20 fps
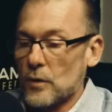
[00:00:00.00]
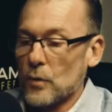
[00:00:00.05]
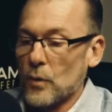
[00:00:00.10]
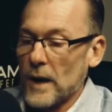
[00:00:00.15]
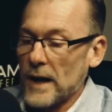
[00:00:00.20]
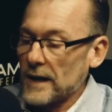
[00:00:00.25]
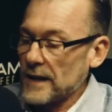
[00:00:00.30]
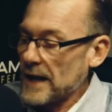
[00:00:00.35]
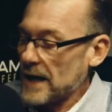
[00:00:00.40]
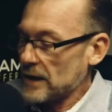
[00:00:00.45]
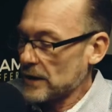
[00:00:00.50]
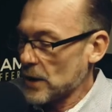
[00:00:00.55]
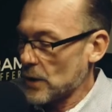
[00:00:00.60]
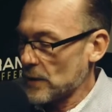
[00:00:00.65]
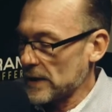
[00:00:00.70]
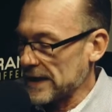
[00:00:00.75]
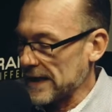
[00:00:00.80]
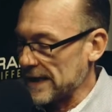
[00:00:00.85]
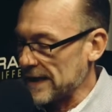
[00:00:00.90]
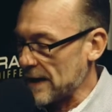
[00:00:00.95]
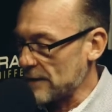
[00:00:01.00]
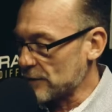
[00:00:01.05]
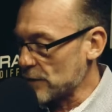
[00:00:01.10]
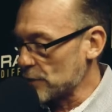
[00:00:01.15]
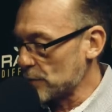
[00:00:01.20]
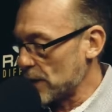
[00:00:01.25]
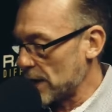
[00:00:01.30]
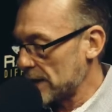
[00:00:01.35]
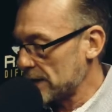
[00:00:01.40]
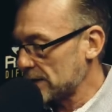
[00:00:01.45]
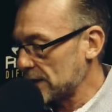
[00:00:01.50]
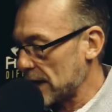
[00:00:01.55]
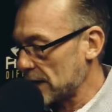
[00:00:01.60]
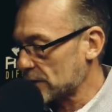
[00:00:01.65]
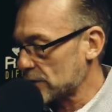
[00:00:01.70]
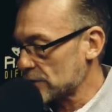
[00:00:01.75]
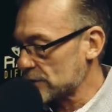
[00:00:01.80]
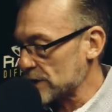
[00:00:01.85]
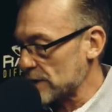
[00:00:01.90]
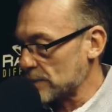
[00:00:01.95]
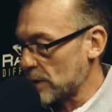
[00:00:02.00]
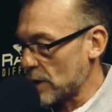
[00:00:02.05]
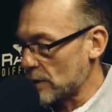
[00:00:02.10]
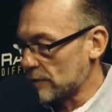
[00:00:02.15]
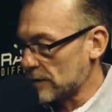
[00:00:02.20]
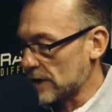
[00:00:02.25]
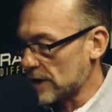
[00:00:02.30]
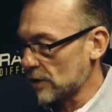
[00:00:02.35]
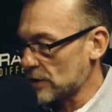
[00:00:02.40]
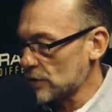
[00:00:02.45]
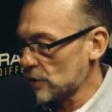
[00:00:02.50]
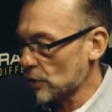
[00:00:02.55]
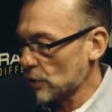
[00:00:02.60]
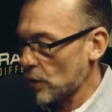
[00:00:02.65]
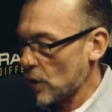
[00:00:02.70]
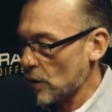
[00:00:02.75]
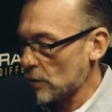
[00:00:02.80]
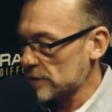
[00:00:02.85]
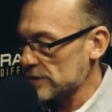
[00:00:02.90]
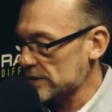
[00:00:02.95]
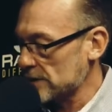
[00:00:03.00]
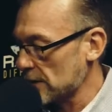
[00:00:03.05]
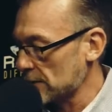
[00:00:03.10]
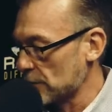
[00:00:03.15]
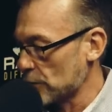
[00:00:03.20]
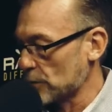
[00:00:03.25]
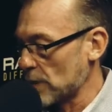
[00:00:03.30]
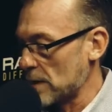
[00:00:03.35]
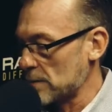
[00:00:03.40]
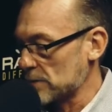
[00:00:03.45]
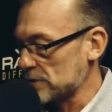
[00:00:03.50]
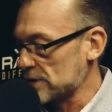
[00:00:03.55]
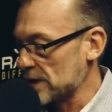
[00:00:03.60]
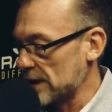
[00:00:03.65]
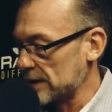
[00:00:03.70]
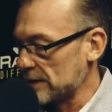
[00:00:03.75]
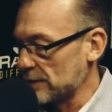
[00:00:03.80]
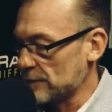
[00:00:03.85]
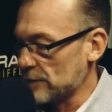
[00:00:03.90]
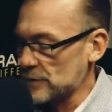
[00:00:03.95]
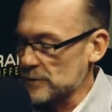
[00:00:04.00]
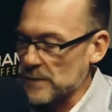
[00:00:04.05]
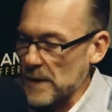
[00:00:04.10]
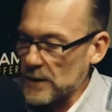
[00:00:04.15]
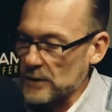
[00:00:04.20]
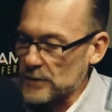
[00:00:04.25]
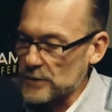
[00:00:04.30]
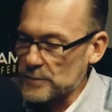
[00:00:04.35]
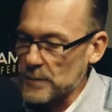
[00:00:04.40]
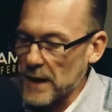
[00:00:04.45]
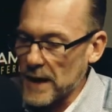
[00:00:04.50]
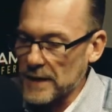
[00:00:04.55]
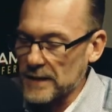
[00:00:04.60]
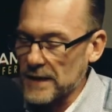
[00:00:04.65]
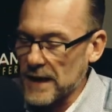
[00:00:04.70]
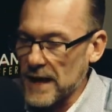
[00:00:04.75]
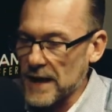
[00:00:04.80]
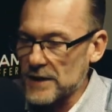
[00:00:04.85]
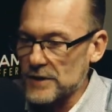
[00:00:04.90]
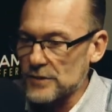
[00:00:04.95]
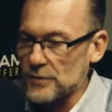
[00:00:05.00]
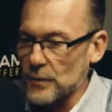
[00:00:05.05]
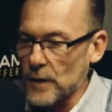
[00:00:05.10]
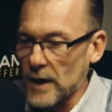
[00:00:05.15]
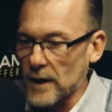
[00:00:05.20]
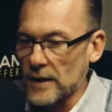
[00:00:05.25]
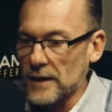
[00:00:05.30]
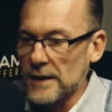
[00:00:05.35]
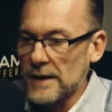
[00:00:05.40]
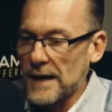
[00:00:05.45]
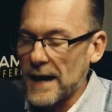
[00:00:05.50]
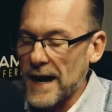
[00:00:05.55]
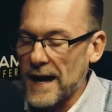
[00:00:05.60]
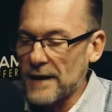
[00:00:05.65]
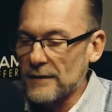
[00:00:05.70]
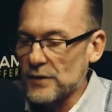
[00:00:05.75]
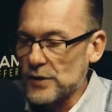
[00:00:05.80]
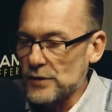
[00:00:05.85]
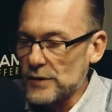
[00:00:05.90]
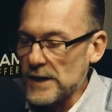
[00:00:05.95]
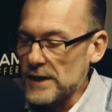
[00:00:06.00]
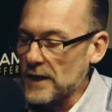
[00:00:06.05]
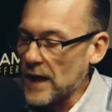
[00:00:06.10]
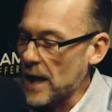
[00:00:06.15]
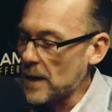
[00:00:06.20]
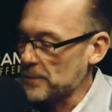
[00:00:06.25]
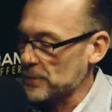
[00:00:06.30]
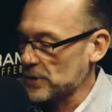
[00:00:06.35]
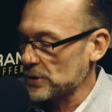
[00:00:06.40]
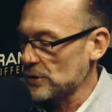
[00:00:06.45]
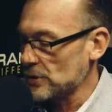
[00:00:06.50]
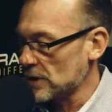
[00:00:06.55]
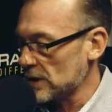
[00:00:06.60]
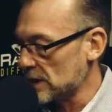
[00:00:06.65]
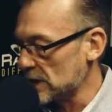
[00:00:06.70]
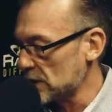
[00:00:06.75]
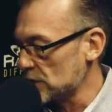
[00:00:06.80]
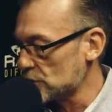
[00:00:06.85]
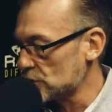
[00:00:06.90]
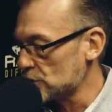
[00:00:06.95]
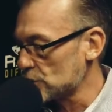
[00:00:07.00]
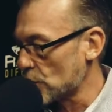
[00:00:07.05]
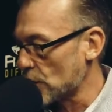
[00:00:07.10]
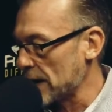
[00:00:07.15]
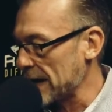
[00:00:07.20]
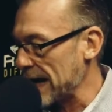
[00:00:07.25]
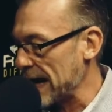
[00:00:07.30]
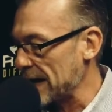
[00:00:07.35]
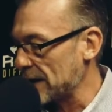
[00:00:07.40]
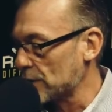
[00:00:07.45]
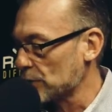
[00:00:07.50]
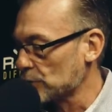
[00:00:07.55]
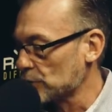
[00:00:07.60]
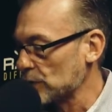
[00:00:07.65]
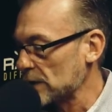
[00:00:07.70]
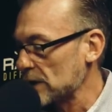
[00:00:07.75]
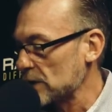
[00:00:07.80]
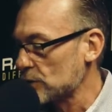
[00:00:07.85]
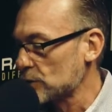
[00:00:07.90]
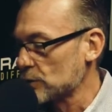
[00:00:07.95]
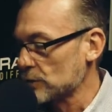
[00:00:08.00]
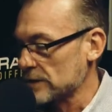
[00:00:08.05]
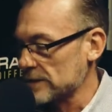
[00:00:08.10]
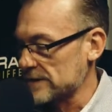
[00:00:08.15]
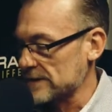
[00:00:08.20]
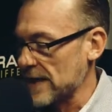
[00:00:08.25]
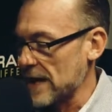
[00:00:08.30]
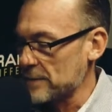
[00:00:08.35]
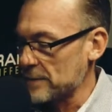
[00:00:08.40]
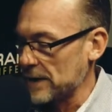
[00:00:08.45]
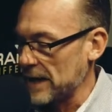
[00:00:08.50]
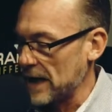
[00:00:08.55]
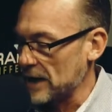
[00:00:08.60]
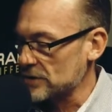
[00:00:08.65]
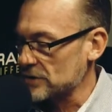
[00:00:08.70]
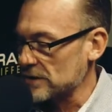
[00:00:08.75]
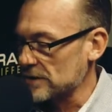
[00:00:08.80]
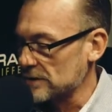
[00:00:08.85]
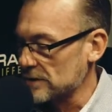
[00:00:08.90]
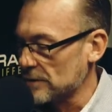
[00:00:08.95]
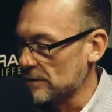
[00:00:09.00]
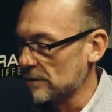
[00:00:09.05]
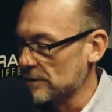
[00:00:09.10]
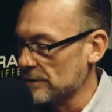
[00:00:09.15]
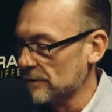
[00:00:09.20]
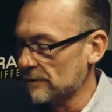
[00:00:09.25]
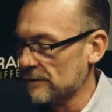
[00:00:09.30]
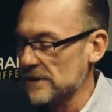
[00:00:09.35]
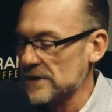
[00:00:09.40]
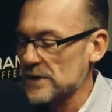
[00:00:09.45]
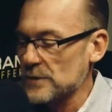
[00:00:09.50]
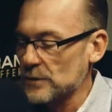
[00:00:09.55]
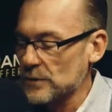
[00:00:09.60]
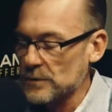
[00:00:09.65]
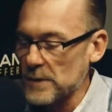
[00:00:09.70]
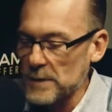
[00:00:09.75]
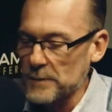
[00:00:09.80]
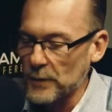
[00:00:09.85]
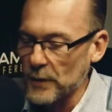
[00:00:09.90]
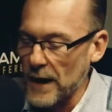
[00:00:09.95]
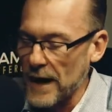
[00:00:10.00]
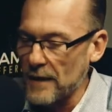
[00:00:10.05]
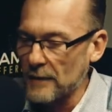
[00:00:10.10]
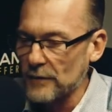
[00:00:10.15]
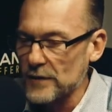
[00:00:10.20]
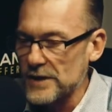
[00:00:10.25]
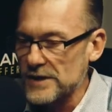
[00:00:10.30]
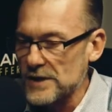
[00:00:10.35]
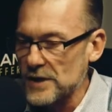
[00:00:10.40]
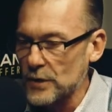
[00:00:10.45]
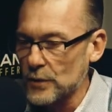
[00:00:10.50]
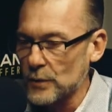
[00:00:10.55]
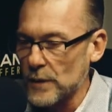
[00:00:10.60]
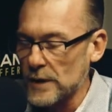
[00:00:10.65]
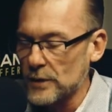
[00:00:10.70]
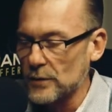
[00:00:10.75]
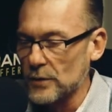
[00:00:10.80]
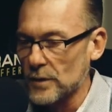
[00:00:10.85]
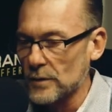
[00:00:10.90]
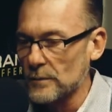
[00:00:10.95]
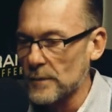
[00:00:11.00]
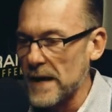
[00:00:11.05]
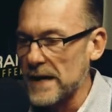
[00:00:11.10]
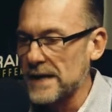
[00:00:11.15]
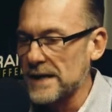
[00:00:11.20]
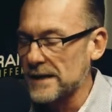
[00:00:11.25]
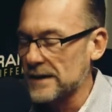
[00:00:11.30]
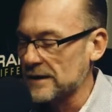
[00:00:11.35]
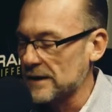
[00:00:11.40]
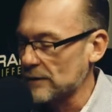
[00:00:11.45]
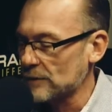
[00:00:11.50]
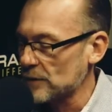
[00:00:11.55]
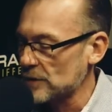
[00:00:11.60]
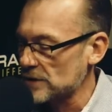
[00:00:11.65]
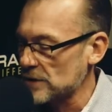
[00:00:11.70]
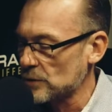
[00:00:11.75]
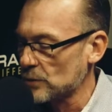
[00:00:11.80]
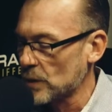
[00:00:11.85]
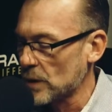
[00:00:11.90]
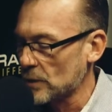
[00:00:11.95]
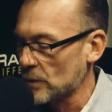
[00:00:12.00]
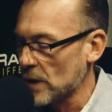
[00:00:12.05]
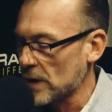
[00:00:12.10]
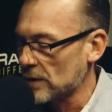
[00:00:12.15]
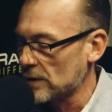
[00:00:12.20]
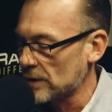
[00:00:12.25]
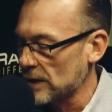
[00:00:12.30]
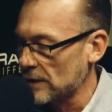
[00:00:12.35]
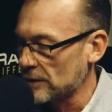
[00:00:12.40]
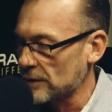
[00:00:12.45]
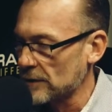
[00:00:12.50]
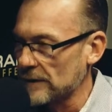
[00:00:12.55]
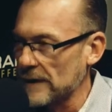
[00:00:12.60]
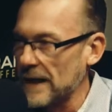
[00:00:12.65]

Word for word: Well, hello again, everyone. Dr. Jim Hoven here, your host of the Ramos Law Difference Makers podcast, where I have the unique opportunity, joy, and really cool assignment actually to visit with people every single week who are making a difference in one way or another.